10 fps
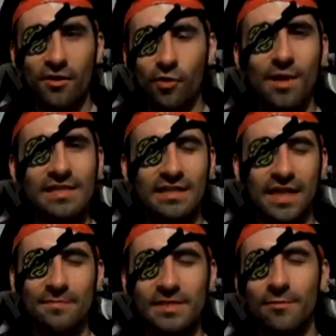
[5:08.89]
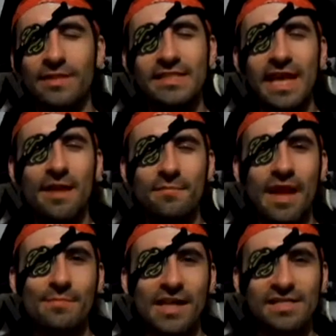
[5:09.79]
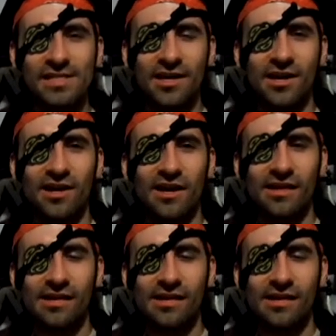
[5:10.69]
who want him to once again be a monster.